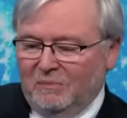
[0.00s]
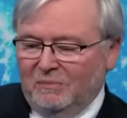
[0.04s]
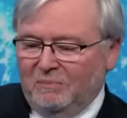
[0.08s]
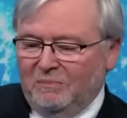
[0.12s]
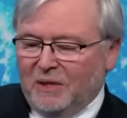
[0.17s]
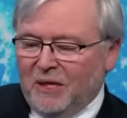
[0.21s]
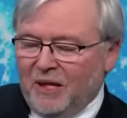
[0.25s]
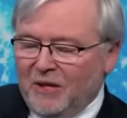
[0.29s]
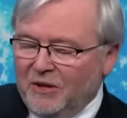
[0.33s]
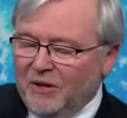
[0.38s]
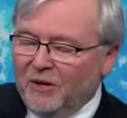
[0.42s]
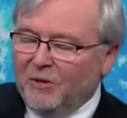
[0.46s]

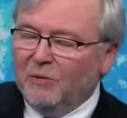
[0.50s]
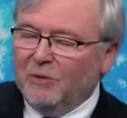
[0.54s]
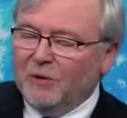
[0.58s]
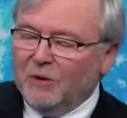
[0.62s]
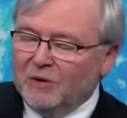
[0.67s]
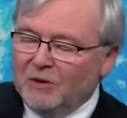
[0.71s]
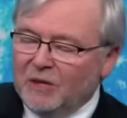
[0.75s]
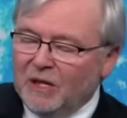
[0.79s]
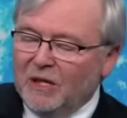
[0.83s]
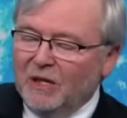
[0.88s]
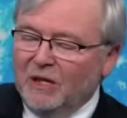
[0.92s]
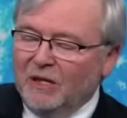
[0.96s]
But I think
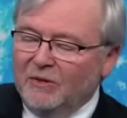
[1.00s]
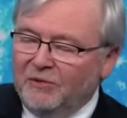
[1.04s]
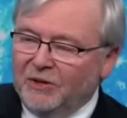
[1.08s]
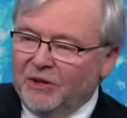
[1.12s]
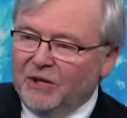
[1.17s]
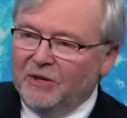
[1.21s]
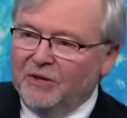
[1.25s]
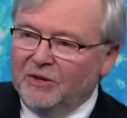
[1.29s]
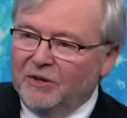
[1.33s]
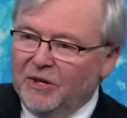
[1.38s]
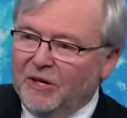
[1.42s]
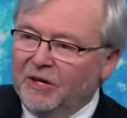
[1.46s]
we're living
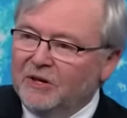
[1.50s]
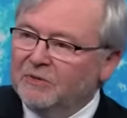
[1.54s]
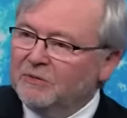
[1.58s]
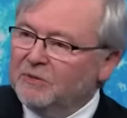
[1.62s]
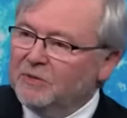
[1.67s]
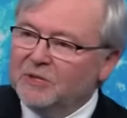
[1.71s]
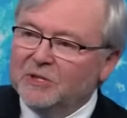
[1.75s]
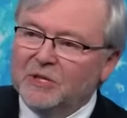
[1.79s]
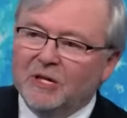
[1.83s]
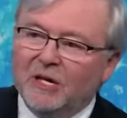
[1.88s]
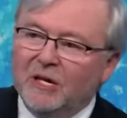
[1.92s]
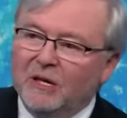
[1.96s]
in
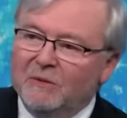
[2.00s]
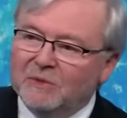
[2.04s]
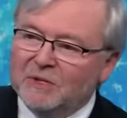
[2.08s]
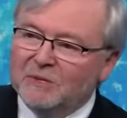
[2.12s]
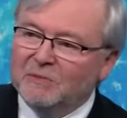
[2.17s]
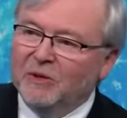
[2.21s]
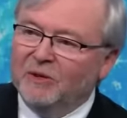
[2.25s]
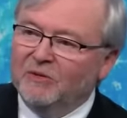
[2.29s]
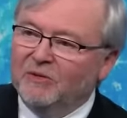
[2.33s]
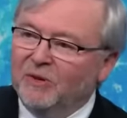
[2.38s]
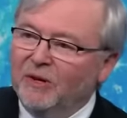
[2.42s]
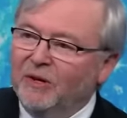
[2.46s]
dangerous times,
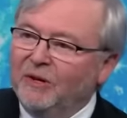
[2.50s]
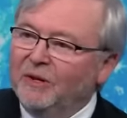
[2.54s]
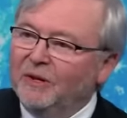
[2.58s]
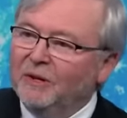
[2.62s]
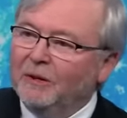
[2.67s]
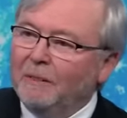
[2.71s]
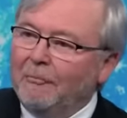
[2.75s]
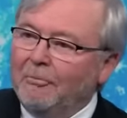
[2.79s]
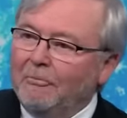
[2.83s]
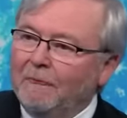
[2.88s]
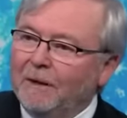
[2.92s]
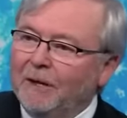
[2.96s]
my friend,
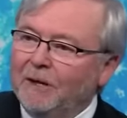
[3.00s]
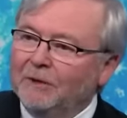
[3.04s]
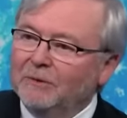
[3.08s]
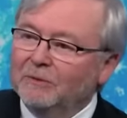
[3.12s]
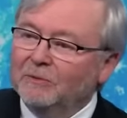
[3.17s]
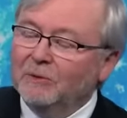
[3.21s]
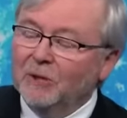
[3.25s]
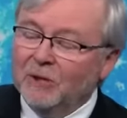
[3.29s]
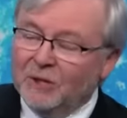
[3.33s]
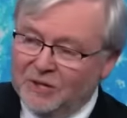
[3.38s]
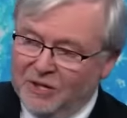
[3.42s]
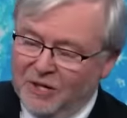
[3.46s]
uh,
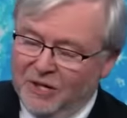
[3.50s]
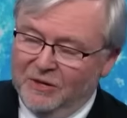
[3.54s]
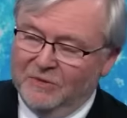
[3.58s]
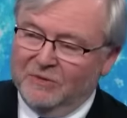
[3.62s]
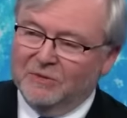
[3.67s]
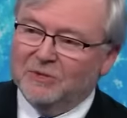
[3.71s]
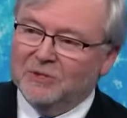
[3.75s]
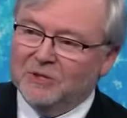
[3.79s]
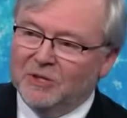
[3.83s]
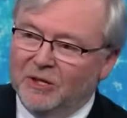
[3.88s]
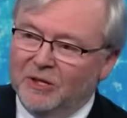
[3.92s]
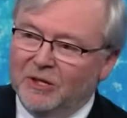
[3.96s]
really
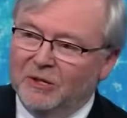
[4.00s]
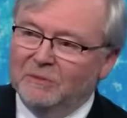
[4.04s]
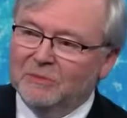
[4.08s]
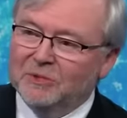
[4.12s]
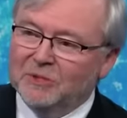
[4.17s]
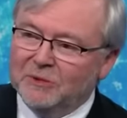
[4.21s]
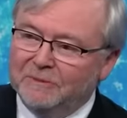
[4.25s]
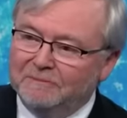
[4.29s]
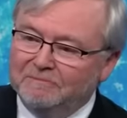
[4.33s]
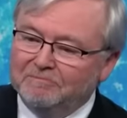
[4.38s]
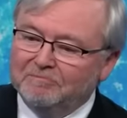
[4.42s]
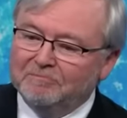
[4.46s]
dangerous
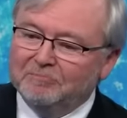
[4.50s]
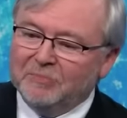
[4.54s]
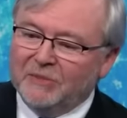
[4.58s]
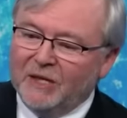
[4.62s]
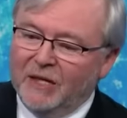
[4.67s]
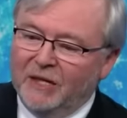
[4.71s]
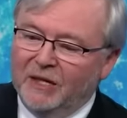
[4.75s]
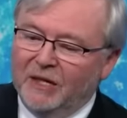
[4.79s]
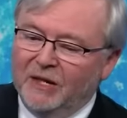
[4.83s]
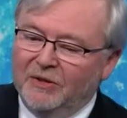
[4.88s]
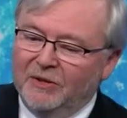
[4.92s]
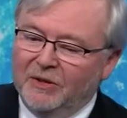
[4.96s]
times.
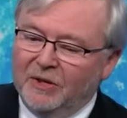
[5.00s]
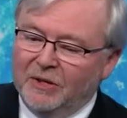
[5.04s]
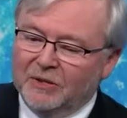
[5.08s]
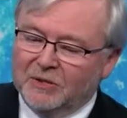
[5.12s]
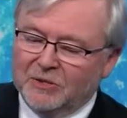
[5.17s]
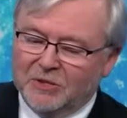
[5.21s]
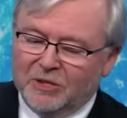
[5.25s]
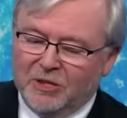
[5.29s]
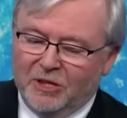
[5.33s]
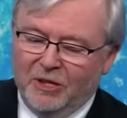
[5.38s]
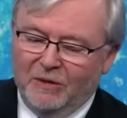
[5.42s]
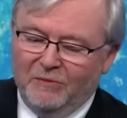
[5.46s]
And I think
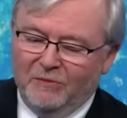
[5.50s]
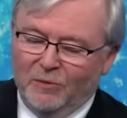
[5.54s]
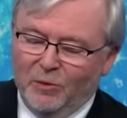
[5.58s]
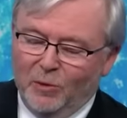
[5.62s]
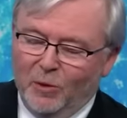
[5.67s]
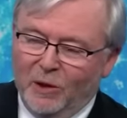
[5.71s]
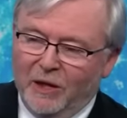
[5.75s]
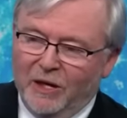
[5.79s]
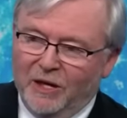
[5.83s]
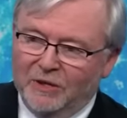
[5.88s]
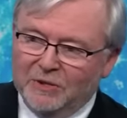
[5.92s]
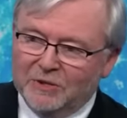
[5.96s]
it's time for
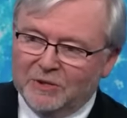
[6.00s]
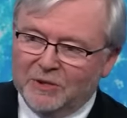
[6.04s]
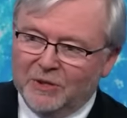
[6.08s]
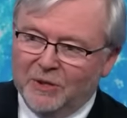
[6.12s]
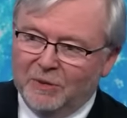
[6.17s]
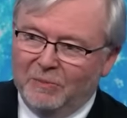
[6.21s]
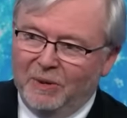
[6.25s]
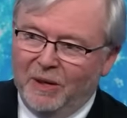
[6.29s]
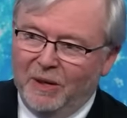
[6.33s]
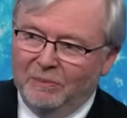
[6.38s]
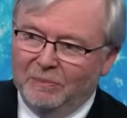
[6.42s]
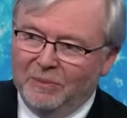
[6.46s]
all hands to the
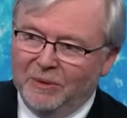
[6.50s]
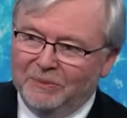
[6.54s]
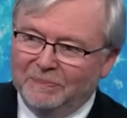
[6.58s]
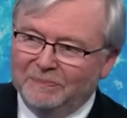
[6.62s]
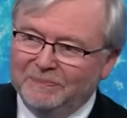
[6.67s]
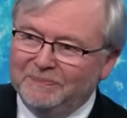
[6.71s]
pump.